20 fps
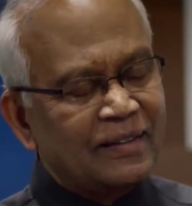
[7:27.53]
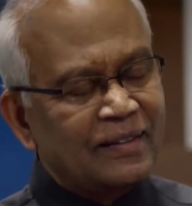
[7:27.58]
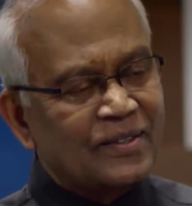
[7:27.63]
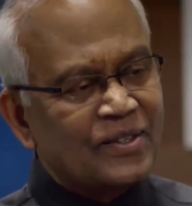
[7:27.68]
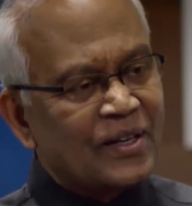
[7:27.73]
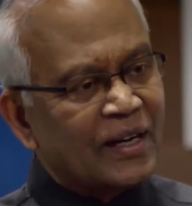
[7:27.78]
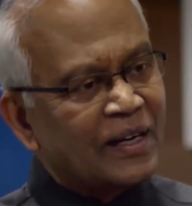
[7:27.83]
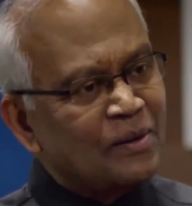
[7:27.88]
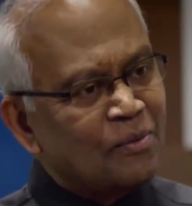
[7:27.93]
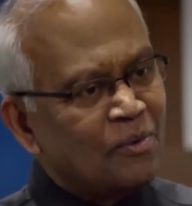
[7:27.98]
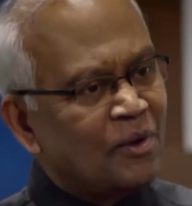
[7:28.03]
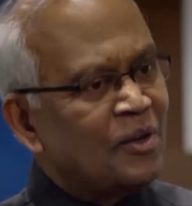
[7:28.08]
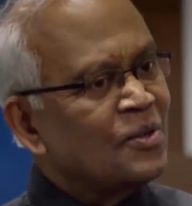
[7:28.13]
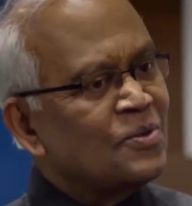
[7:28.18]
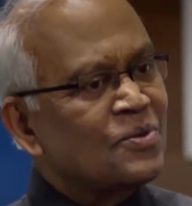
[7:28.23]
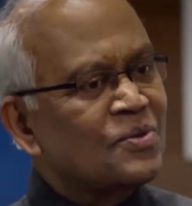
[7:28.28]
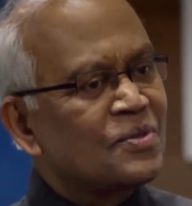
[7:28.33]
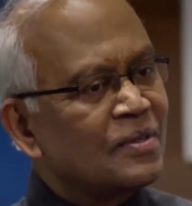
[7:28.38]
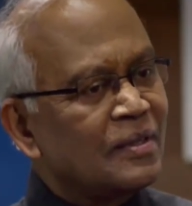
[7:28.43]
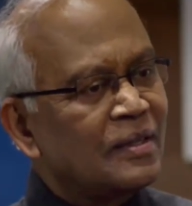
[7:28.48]
Second
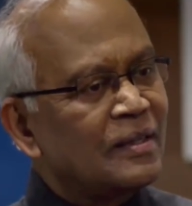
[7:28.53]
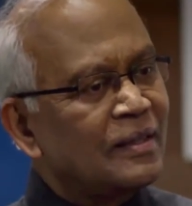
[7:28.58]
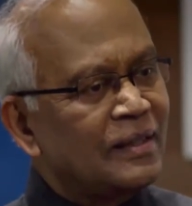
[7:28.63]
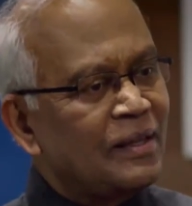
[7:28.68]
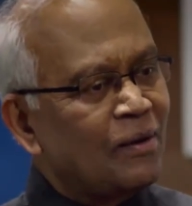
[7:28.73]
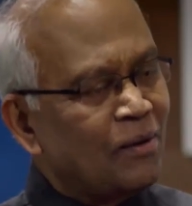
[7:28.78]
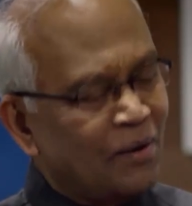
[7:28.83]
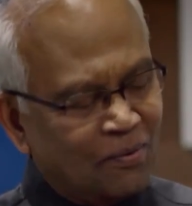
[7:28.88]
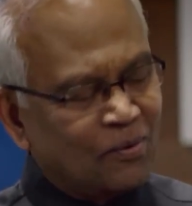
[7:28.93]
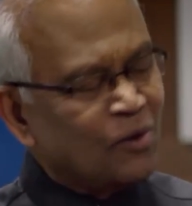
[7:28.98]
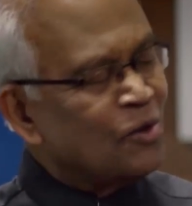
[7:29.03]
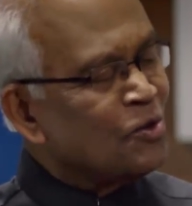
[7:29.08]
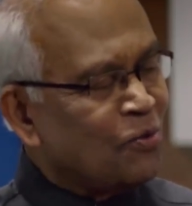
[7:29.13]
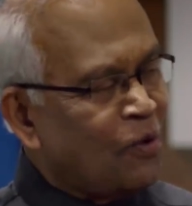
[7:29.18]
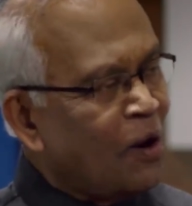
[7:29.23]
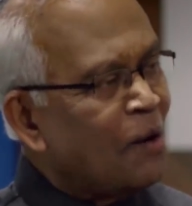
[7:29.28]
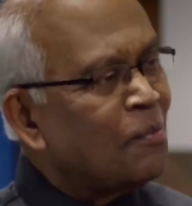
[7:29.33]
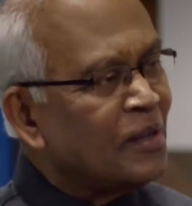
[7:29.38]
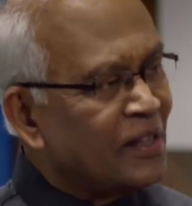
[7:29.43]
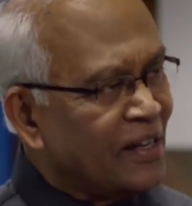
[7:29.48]
was, there were of course
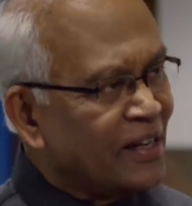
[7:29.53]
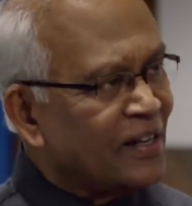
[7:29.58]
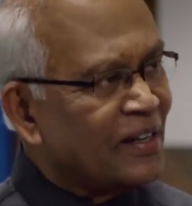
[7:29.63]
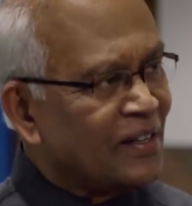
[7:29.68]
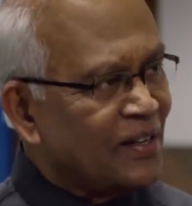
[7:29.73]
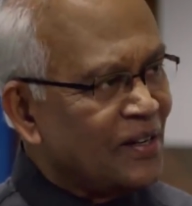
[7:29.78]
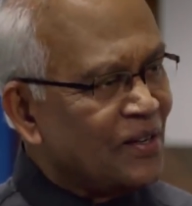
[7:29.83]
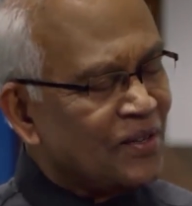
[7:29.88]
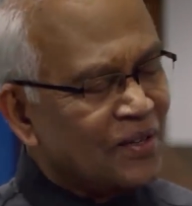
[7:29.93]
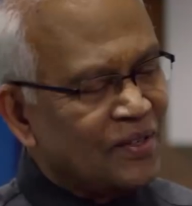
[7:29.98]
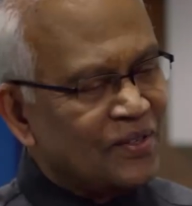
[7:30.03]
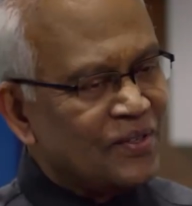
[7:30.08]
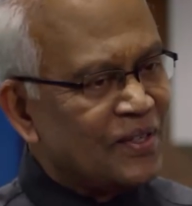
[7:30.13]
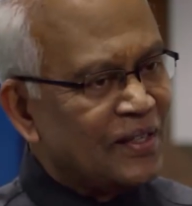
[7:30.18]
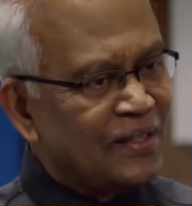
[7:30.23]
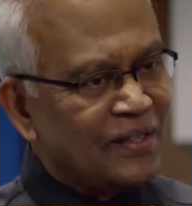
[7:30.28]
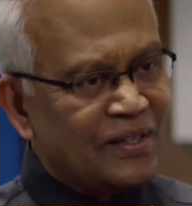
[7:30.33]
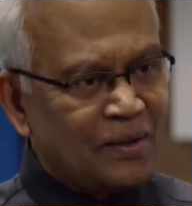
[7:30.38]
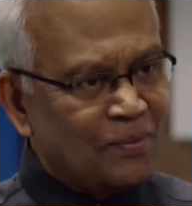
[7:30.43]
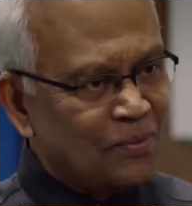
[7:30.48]
formal
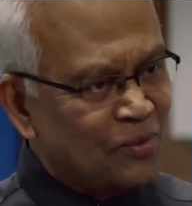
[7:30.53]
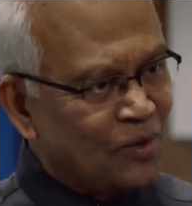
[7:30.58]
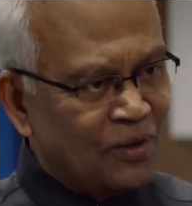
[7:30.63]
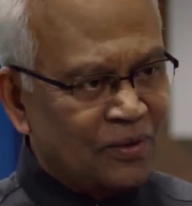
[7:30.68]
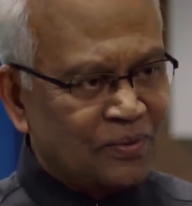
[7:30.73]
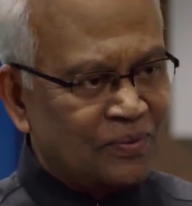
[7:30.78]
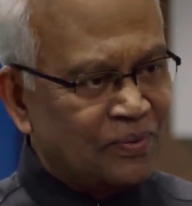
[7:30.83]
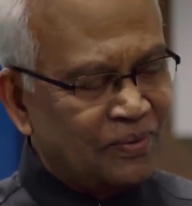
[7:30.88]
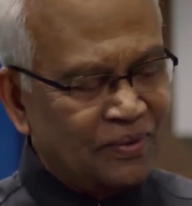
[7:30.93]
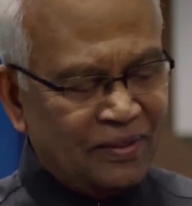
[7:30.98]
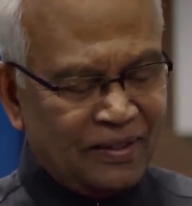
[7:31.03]
recognitions in terms of